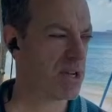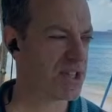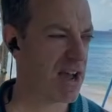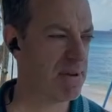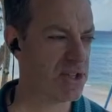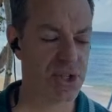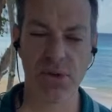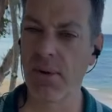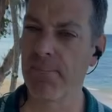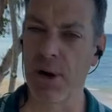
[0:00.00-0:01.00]
the ones I've been
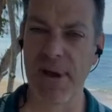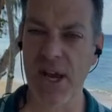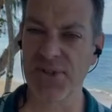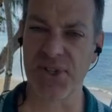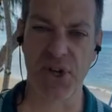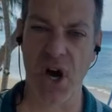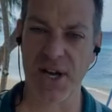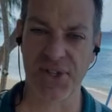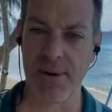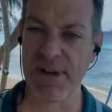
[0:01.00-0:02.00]
to, Barbados is
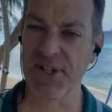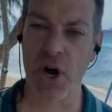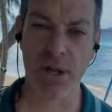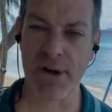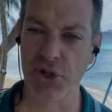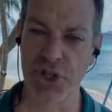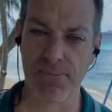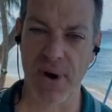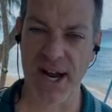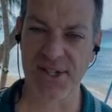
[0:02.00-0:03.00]
awesome. It's all about
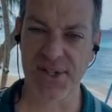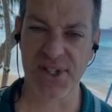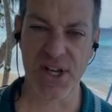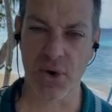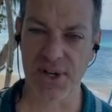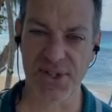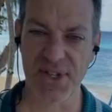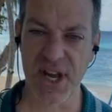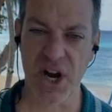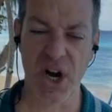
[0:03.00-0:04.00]
shipwrecks and
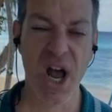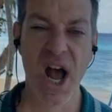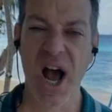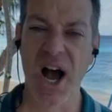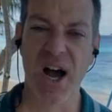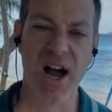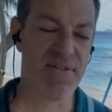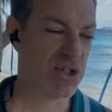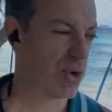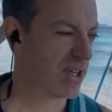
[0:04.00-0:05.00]
seahorses here. Uh,
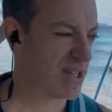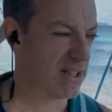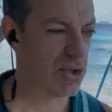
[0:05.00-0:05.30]
I've enjoyed